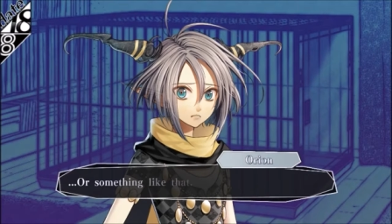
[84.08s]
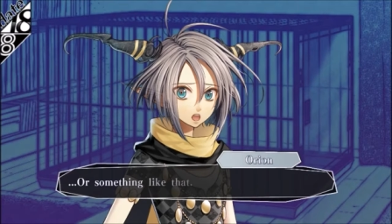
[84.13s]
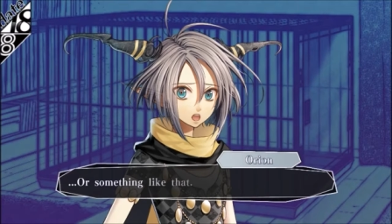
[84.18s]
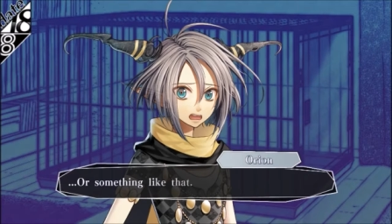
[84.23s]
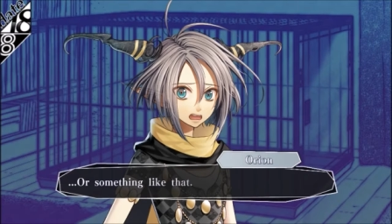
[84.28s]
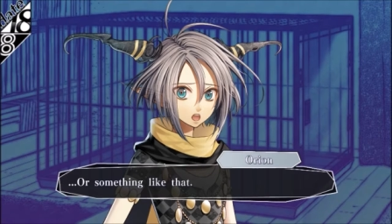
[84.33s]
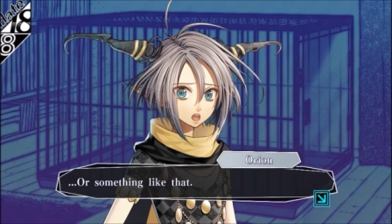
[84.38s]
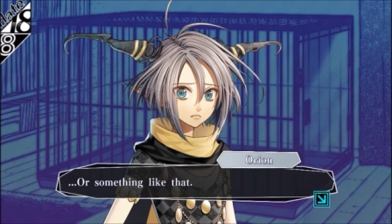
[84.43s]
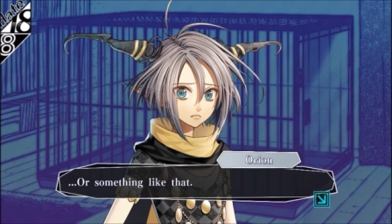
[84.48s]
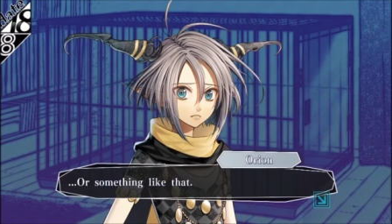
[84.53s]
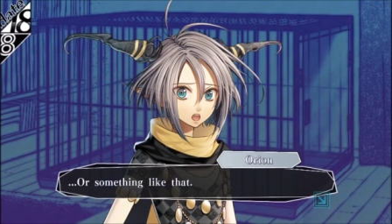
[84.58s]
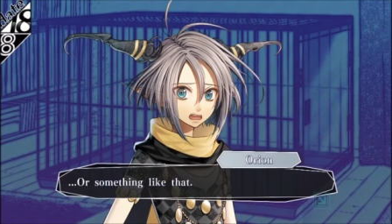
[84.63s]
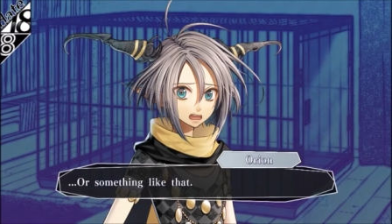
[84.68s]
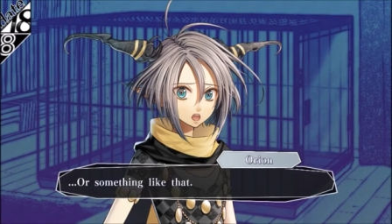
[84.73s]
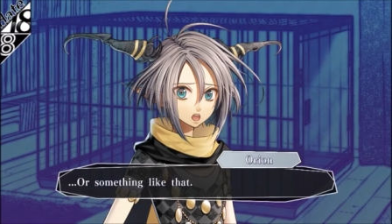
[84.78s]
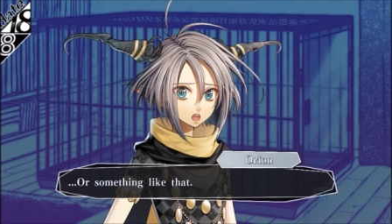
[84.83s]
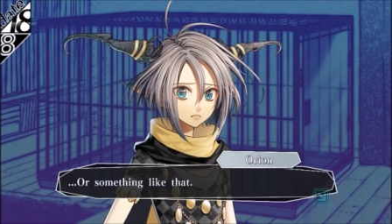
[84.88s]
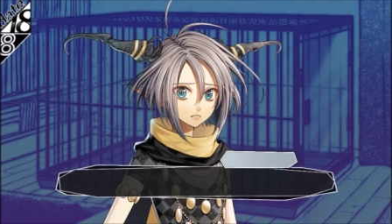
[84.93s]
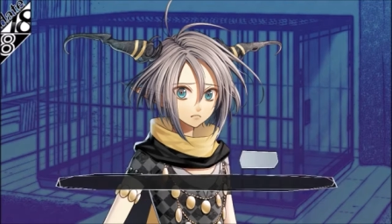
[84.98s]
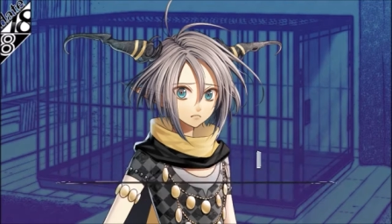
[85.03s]
Or something
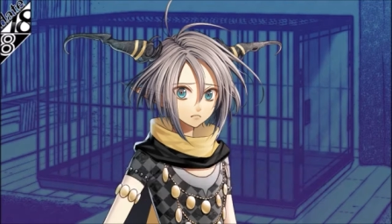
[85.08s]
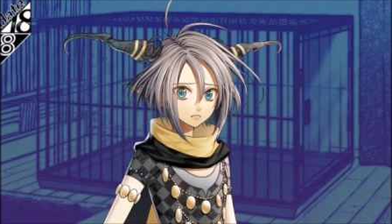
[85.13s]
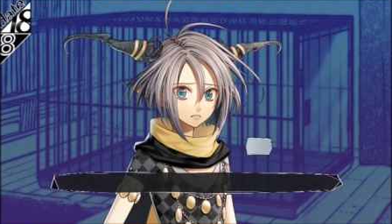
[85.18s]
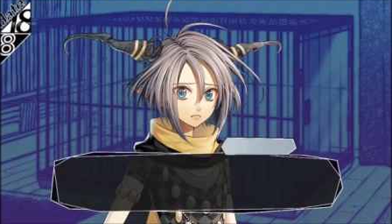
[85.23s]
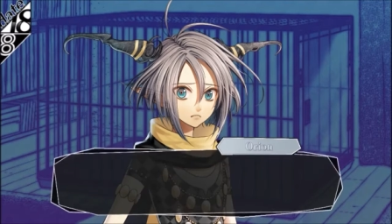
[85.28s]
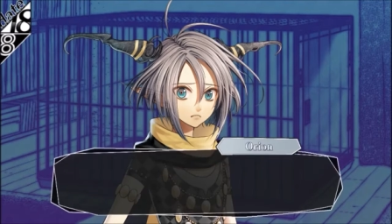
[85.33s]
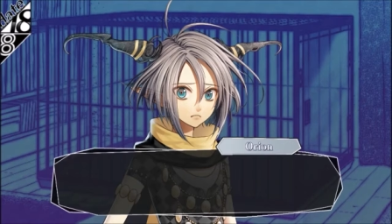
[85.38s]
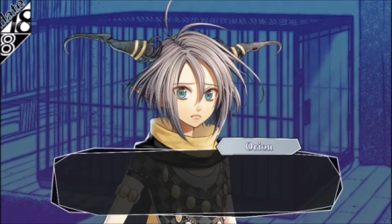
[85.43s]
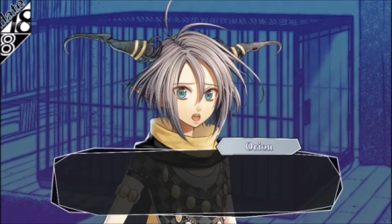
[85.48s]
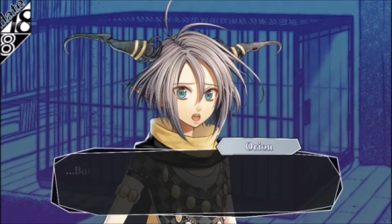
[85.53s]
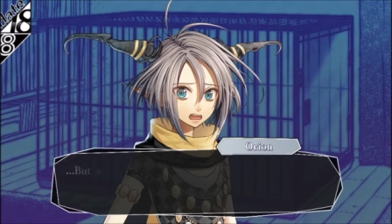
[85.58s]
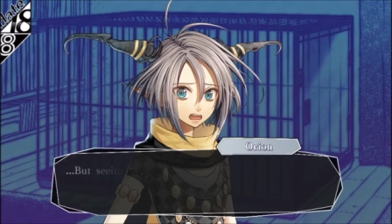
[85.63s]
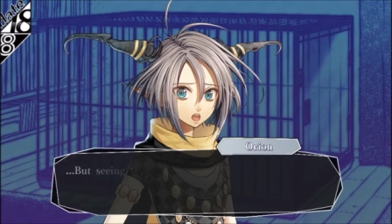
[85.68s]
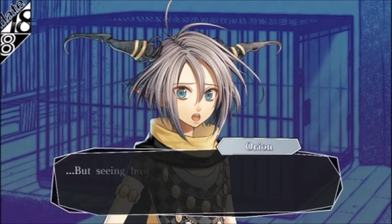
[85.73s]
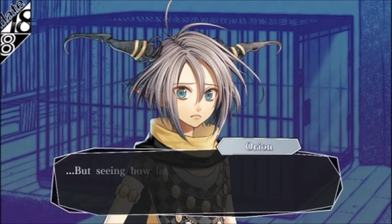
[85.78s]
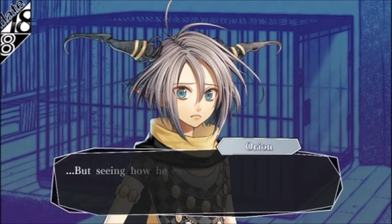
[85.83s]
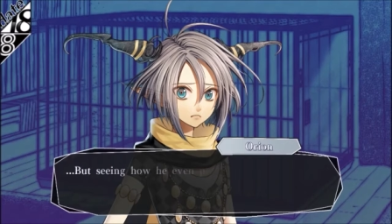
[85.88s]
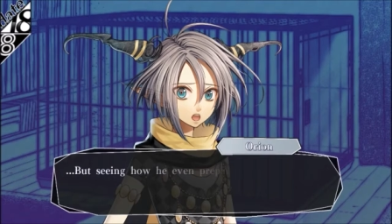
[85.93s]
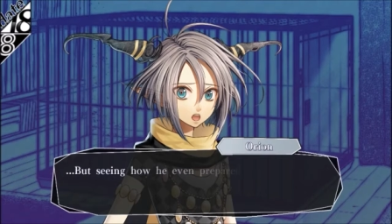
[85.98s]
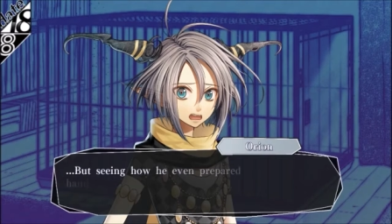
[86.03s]
like that.
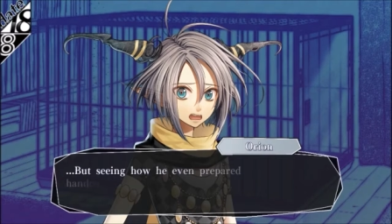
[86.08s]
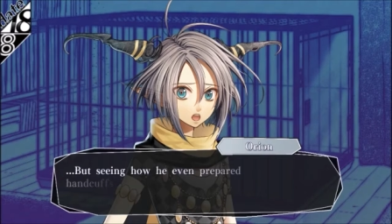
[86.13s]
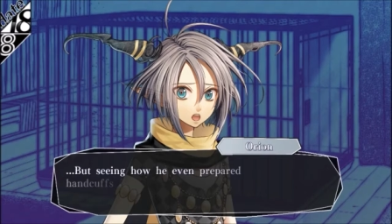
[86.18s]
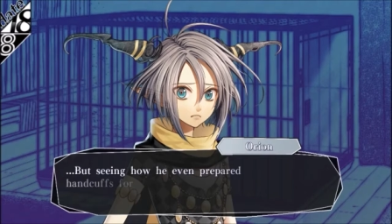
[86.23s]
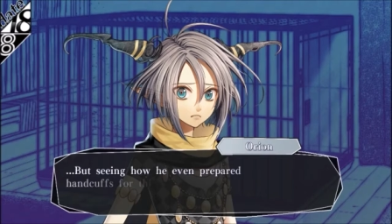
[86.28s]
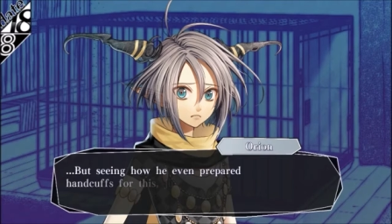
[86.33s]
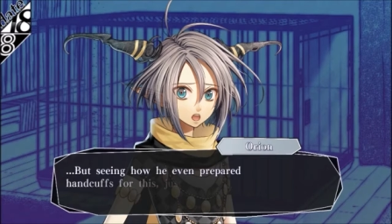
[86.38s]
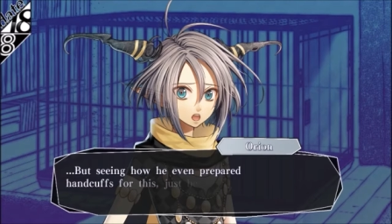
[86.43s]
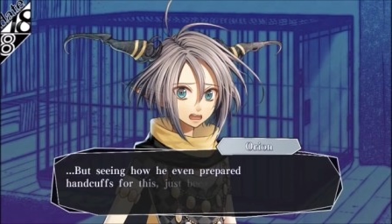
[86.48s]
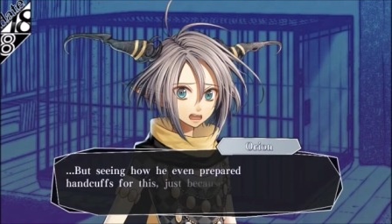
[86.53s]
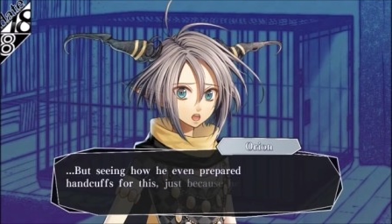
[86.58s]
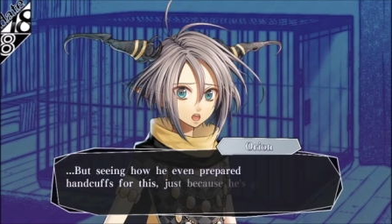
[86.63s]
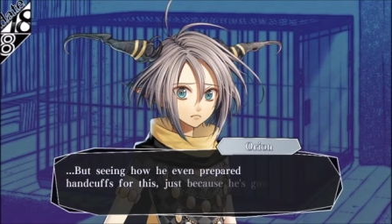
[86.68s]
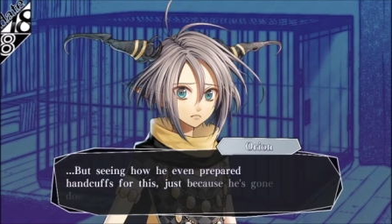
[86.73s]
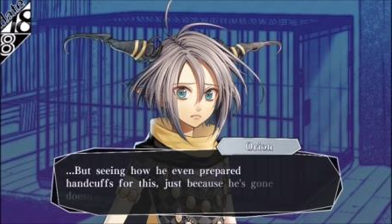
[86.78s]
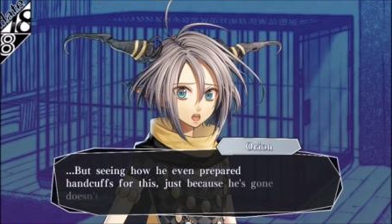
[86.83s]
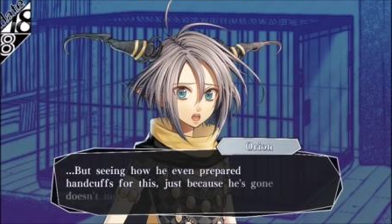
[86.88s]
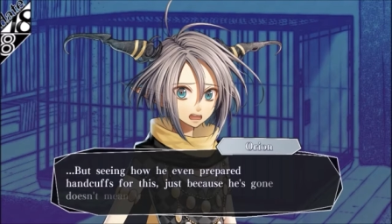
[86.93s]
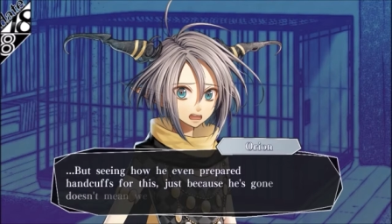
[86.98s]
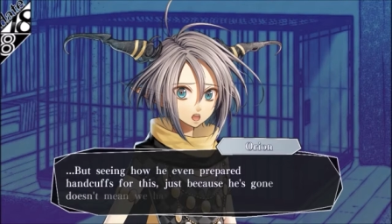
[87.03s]
But
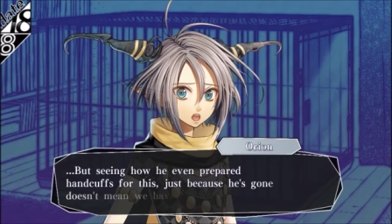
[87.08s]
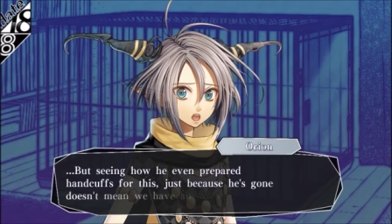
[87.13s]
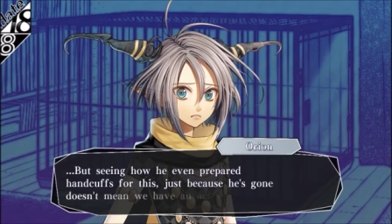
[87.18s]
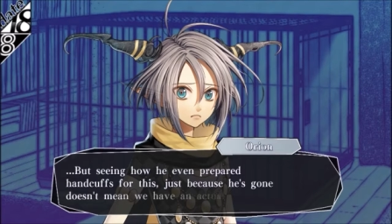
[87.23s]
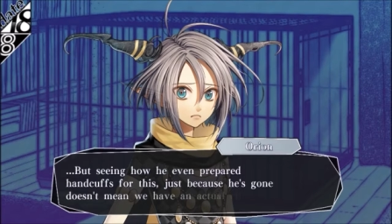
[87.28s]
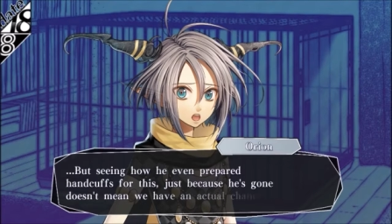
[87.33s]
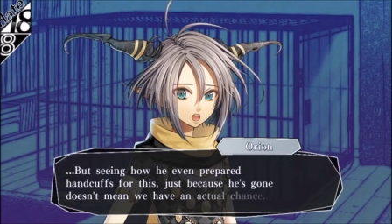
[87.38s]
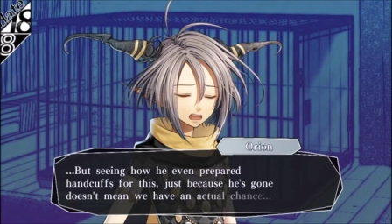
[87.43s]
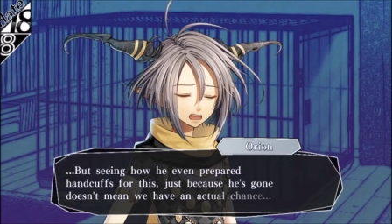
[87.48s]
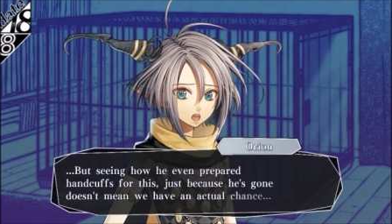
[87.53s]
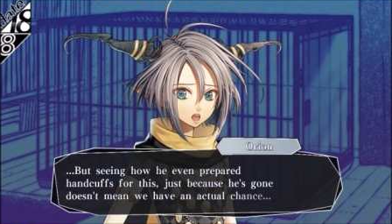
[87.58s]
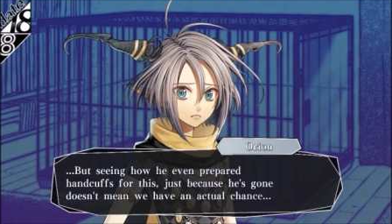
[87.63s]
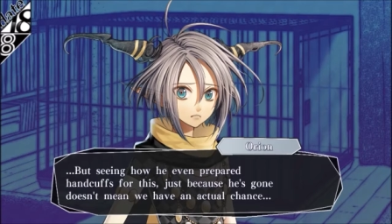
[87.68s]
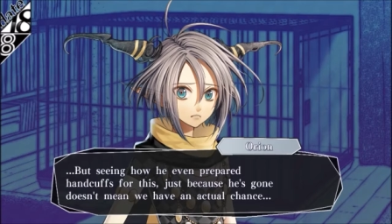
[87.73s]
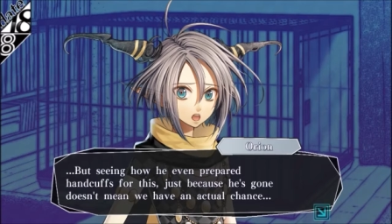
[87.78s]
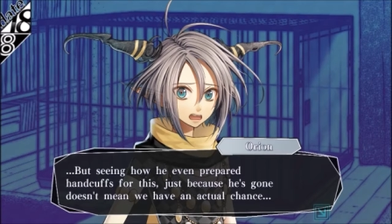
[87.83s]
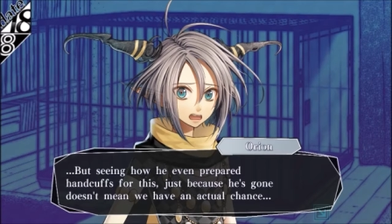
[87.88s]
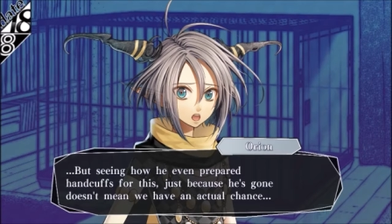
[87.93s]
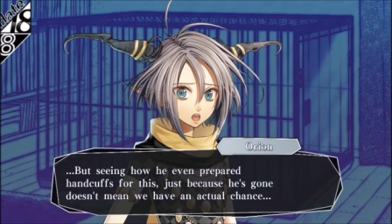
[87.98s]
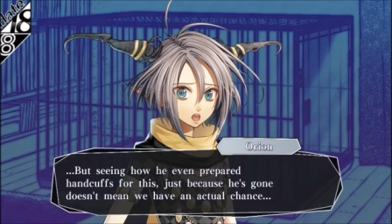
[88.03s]
seeing how he even
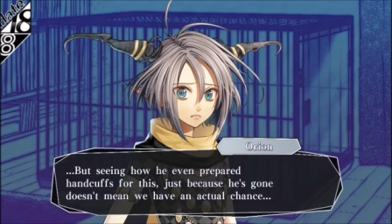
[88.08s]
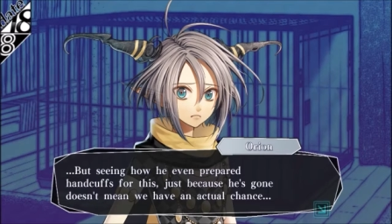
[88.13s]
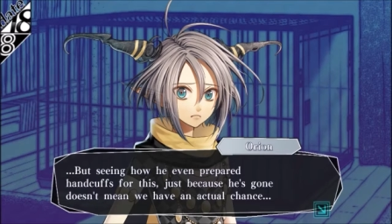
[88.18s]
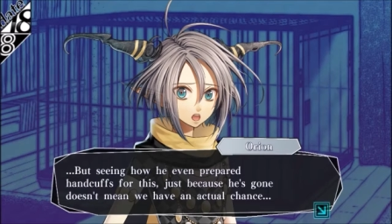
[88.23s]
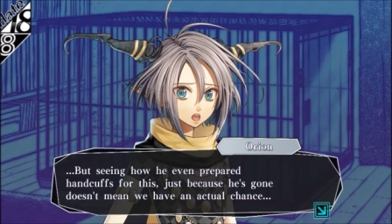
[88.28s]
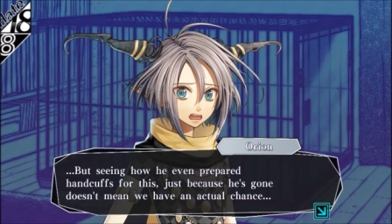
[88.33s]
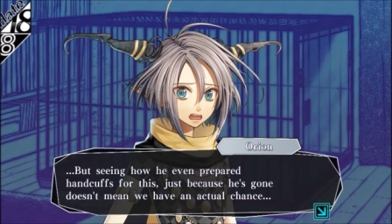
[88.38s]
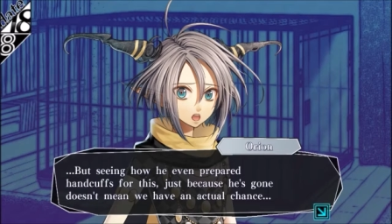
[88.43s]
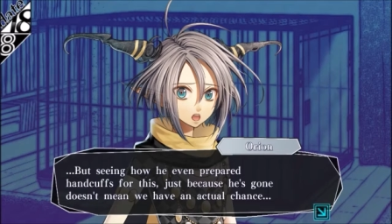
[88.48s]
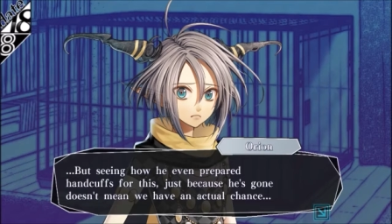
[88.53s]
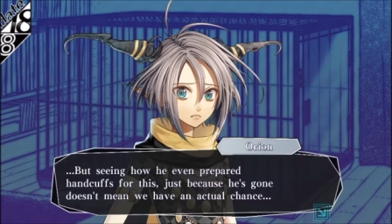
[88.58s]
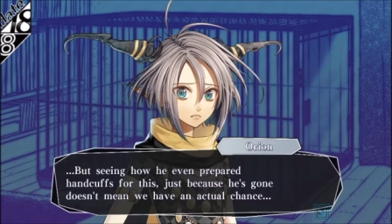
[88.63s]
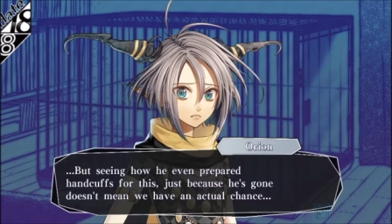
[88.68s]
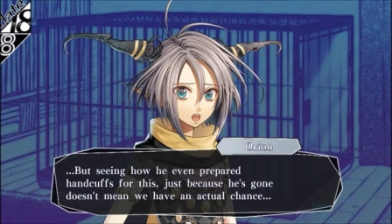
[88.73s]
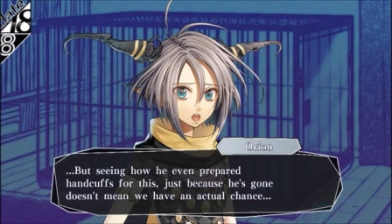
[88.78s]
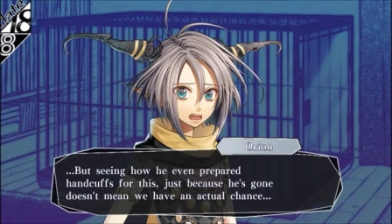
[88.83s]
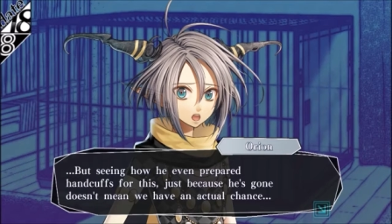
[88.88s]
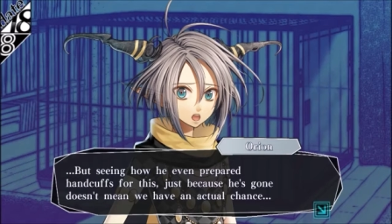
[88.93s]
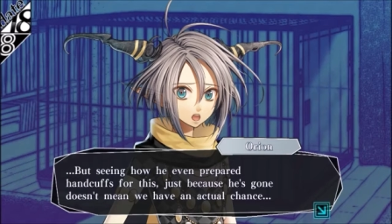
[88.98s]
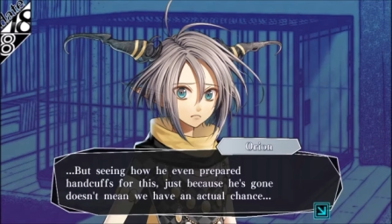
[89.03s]
prepared
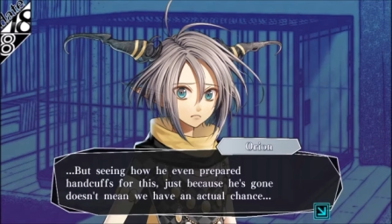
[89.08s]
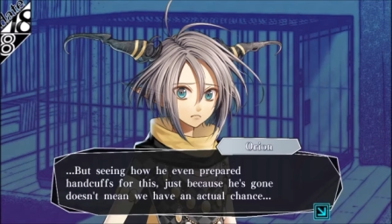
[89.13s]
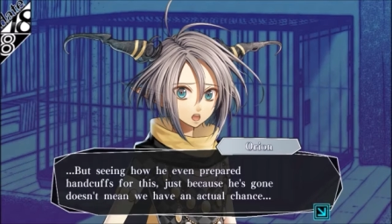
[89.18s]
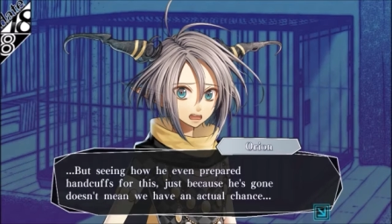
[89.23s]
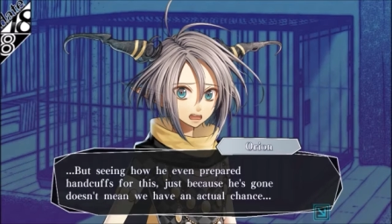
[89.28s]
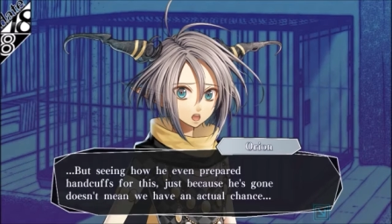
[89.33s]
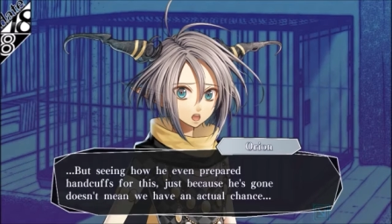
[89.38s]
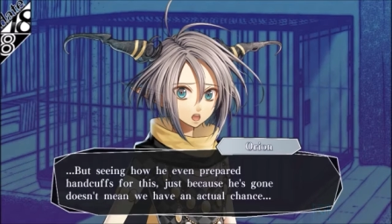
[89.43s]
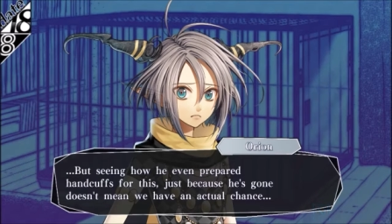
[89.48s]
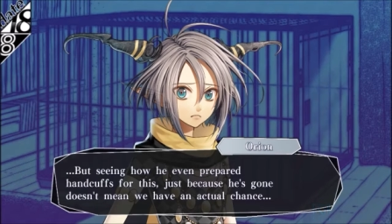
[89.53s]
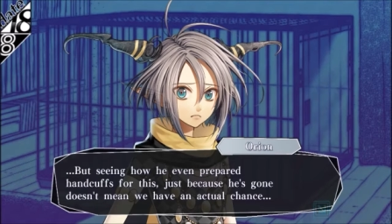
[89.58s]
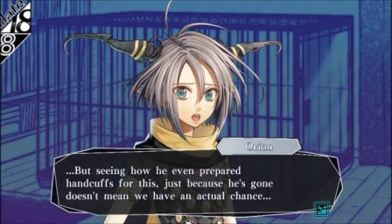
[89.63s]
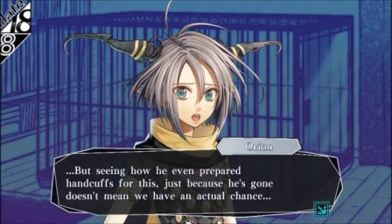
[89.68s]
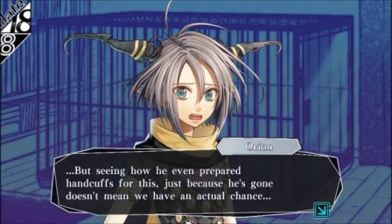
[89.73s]
handcuffs for this,